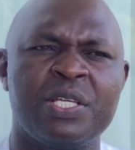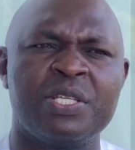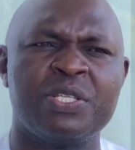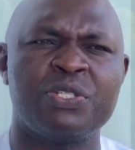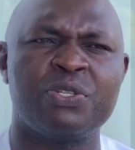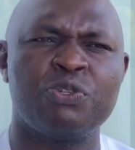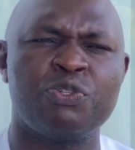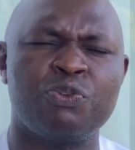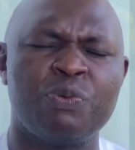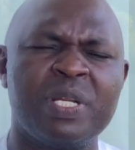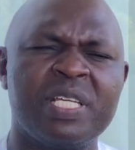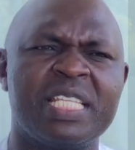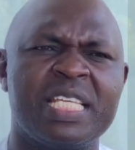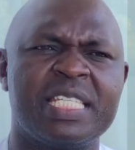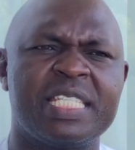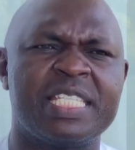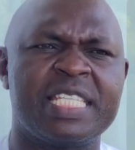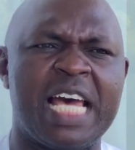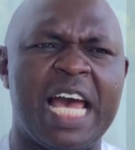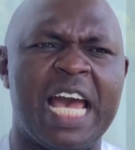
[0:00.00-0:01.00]
So during
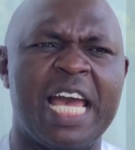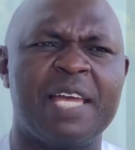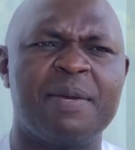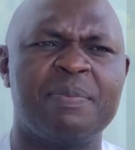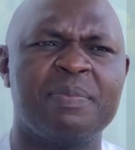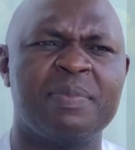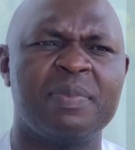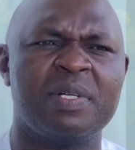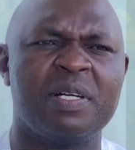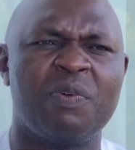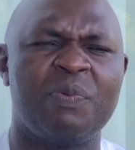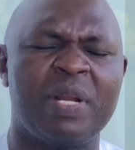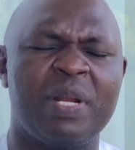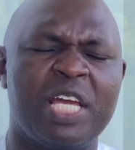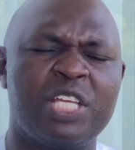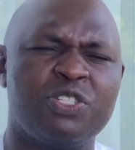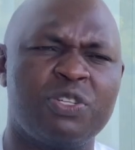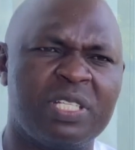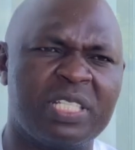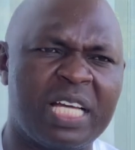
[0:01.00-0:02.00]
this time, when I
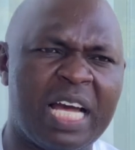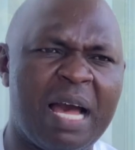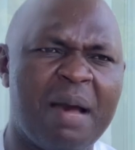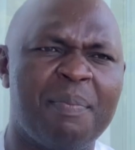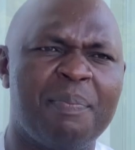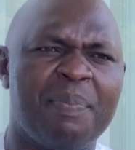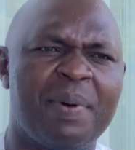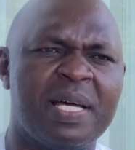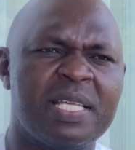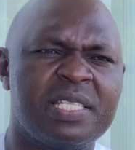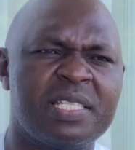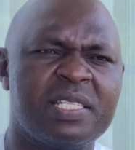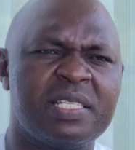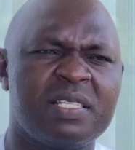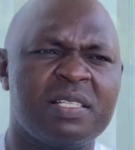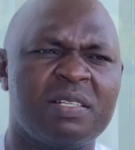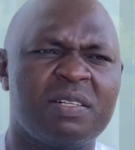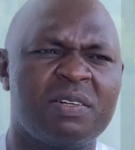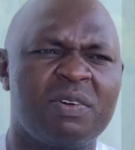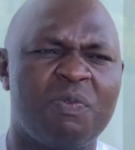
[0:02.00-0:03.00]
joined the
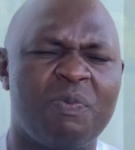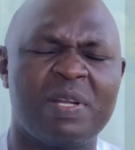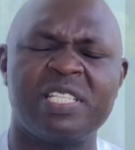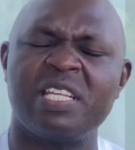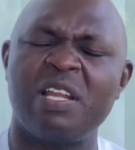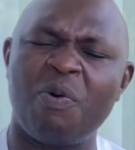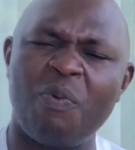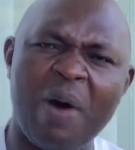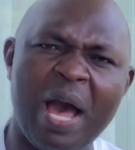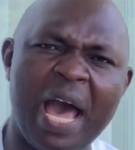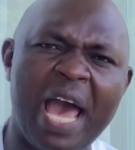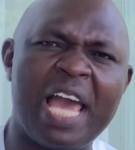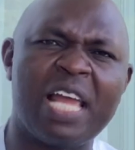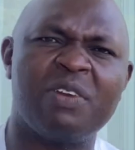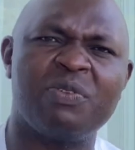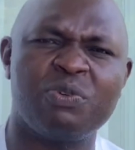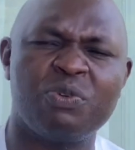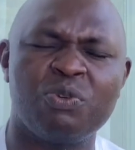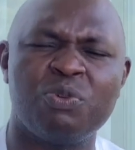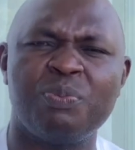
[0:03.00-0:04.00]
campus, once in a while
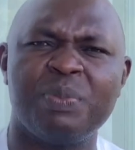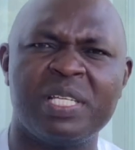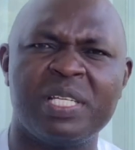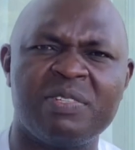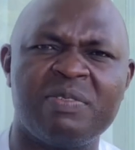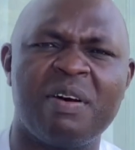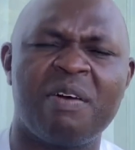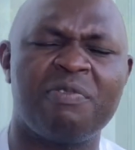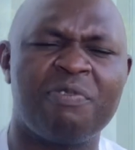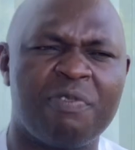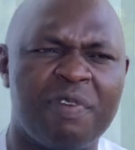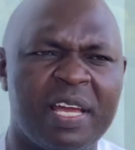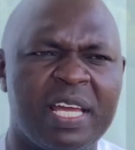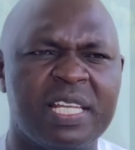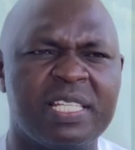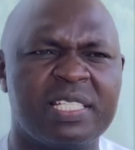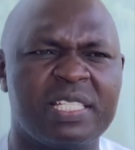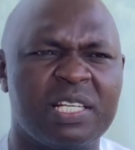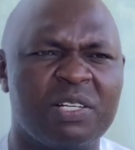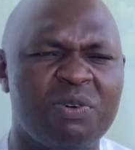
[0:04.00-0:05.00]
we could meet our
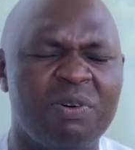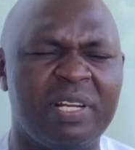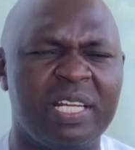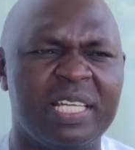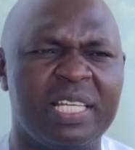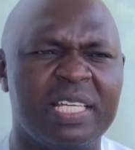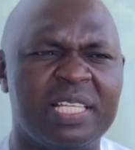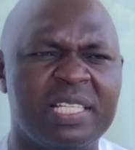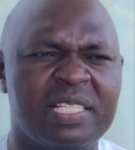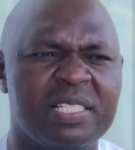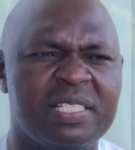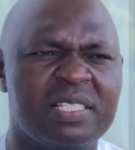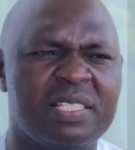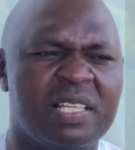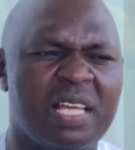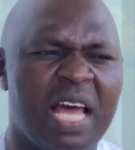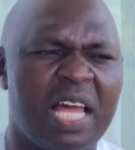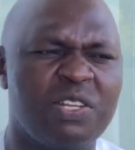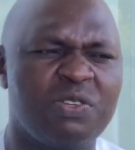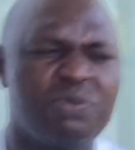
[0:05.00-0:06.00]
friends and colleagues,
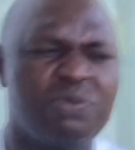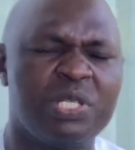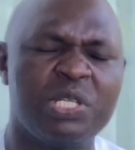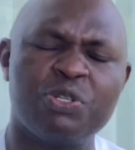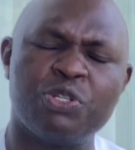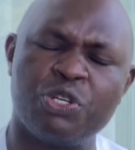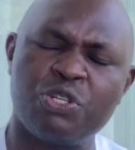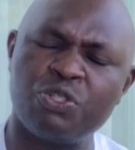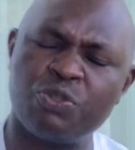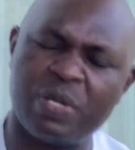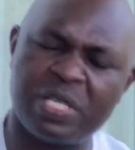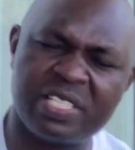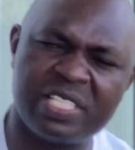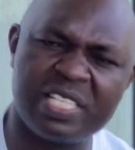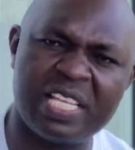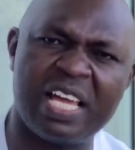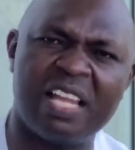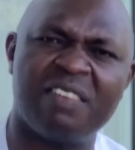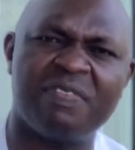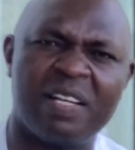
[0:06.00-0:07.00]
and you would introduce
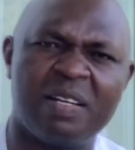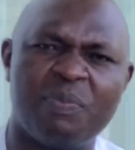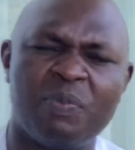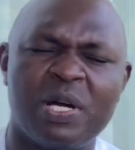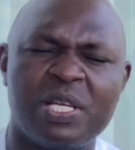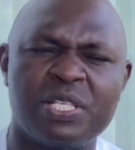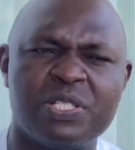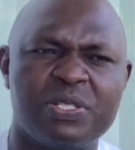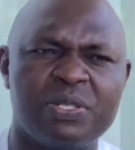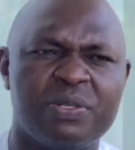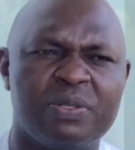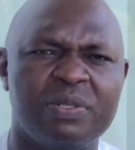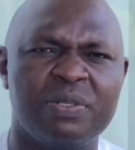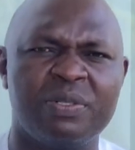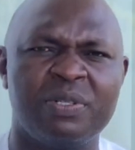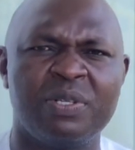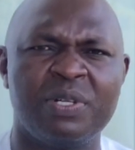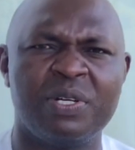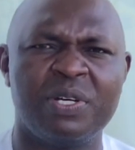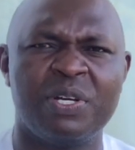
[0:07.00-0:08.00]
yourself and more so
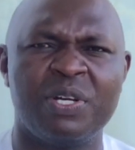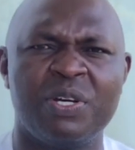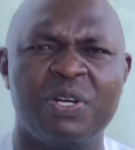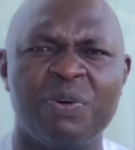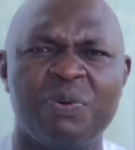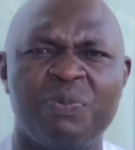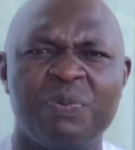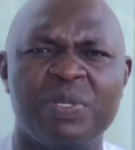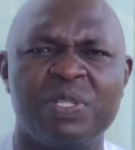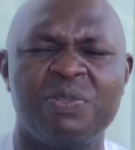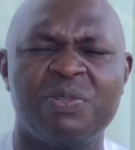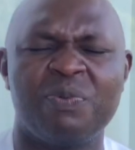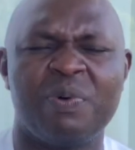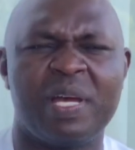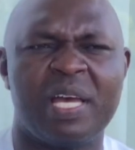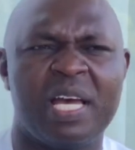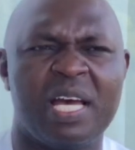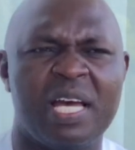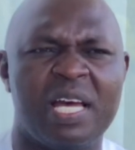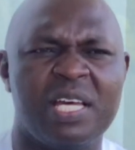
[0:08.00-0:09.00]
with
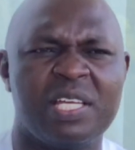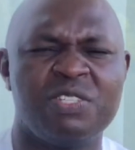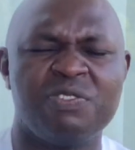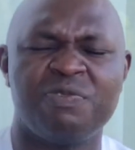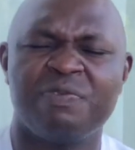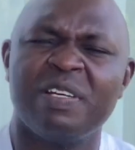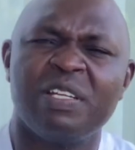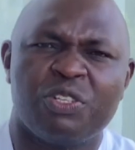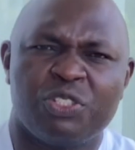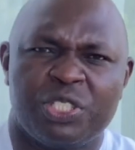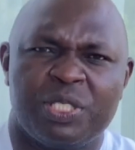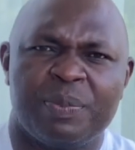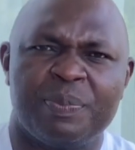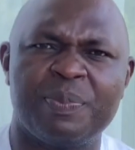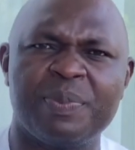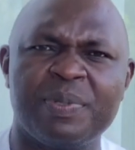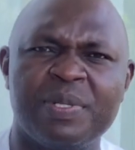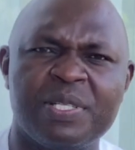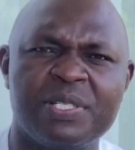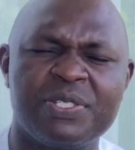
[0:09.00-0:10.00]
where you fellowship.
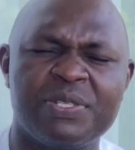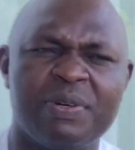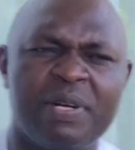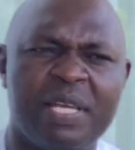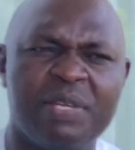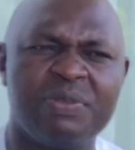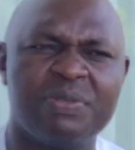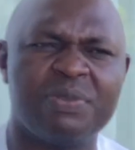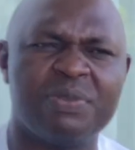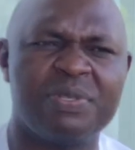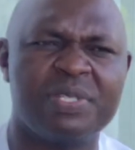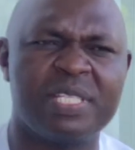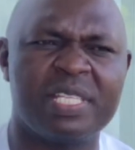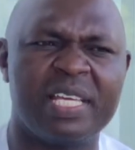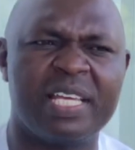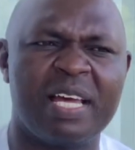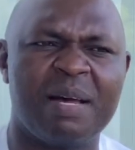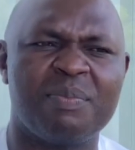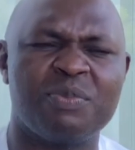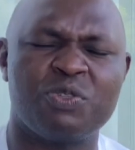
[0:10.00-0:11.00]
So I used to
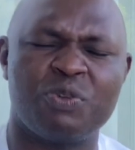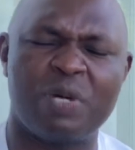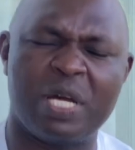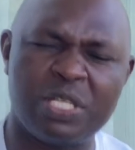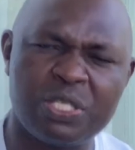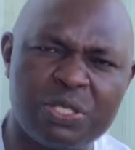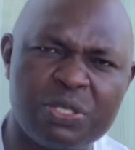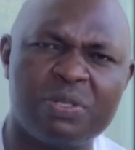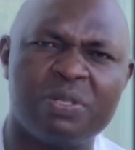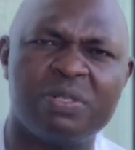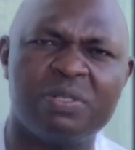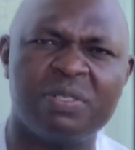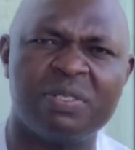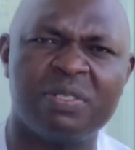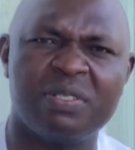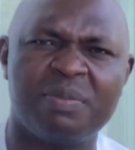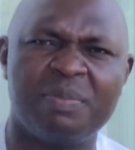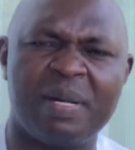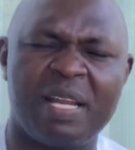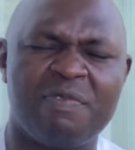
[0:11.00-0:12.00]
say I'm so and so,
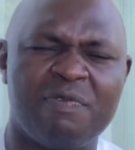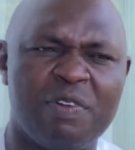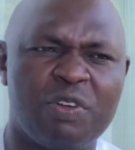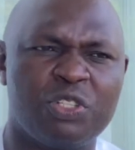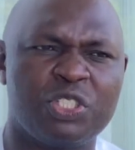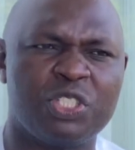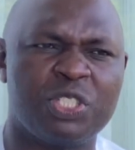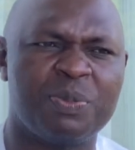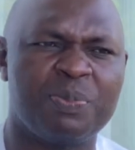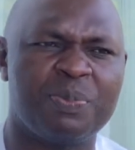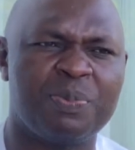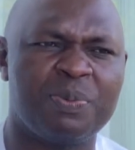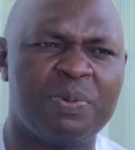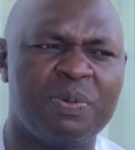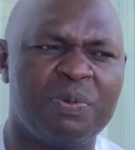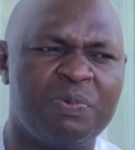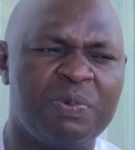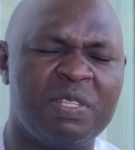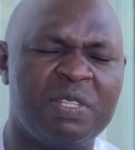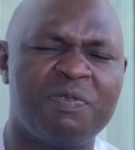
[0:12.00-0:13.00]
but I fellowship
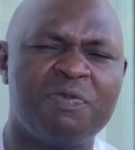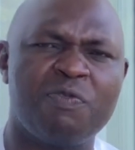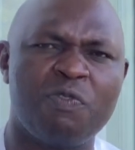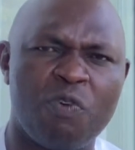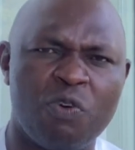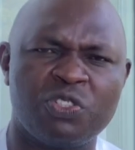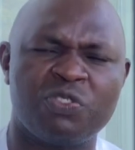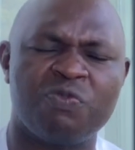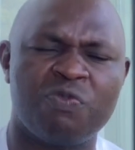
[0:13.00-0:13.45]
with VOSH.